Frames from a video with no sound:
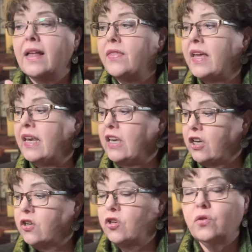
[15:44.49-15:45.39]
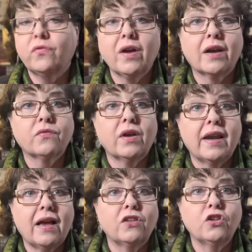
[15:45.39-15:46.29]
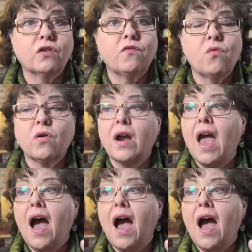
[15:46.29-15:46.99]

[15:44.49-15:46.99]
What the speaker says: that, you know, you've got to run out and look for?